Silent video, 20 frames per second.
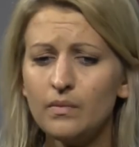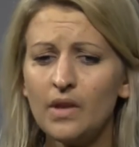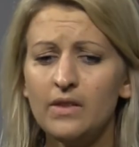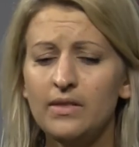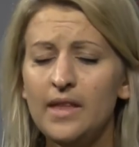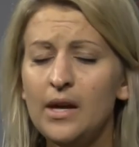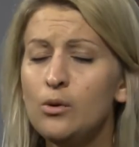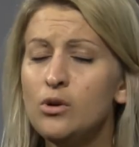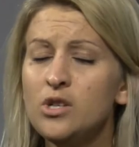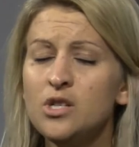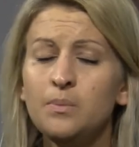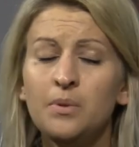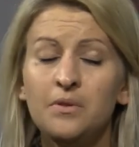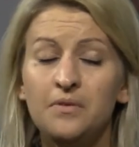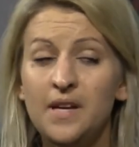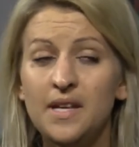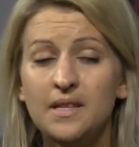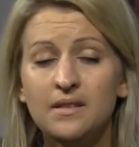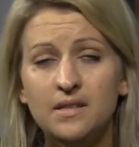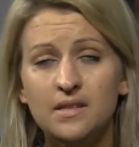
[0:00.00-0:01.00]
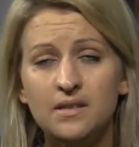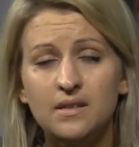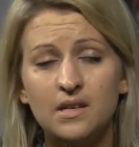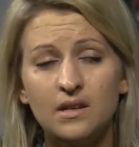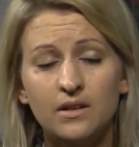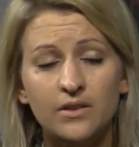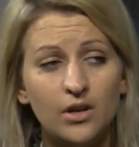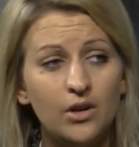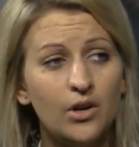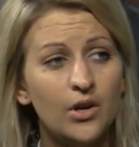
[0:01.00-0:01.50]
that also prevents
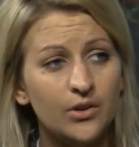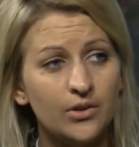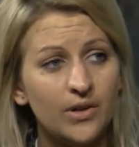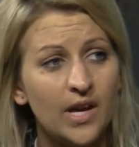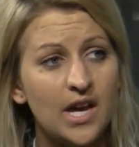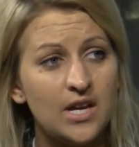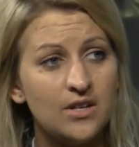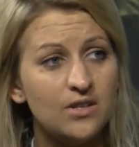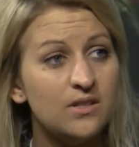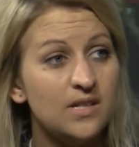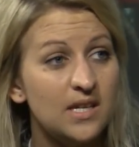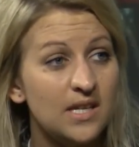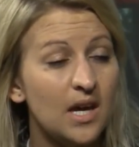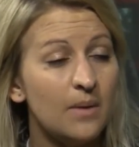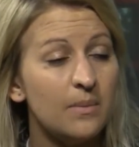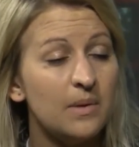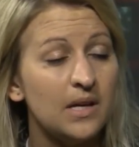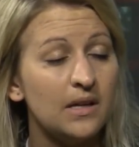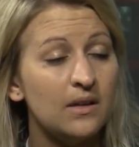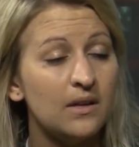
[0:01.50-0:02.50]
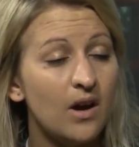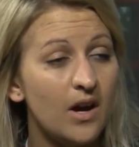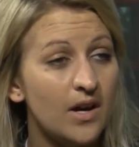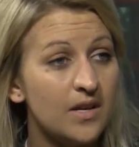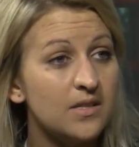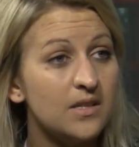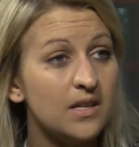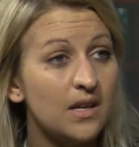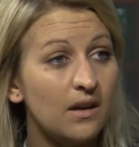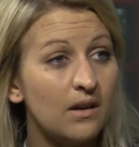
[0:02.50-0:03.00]
the local agency coming in and
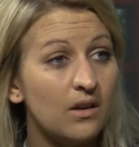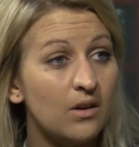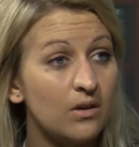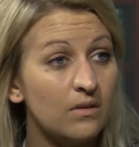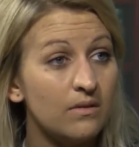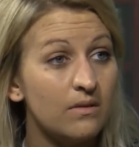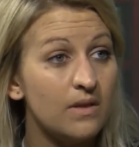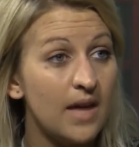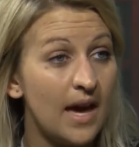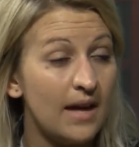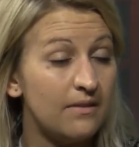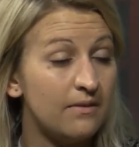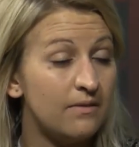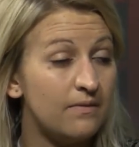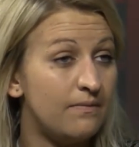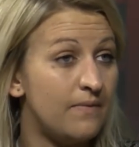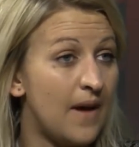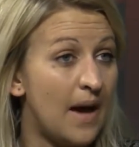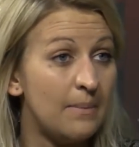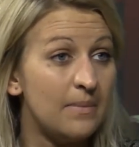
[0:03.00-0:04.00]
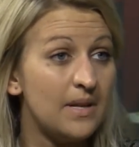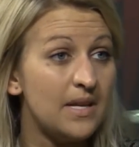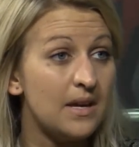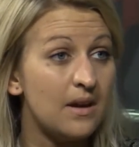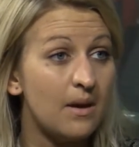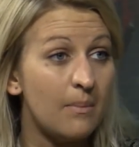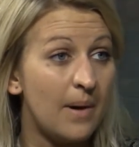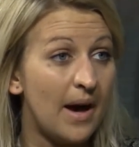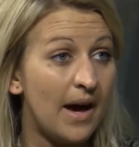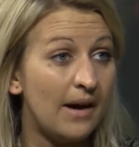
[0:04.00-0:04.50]
asking that family
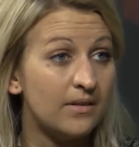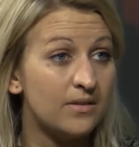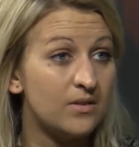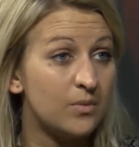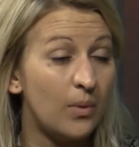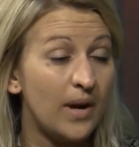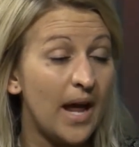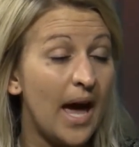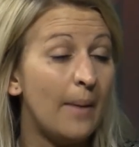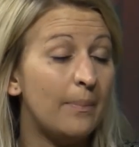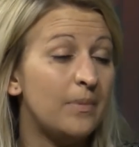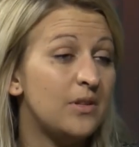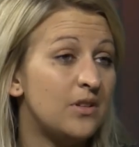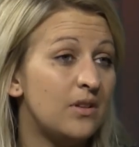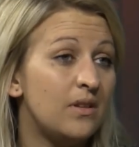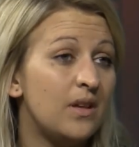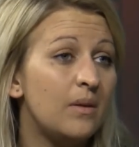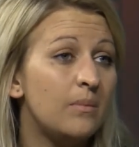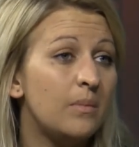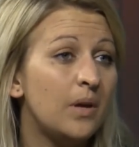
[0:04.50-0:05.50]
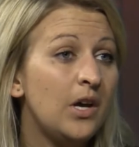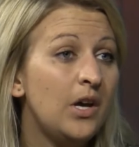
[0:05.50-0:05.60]
about what happened to them.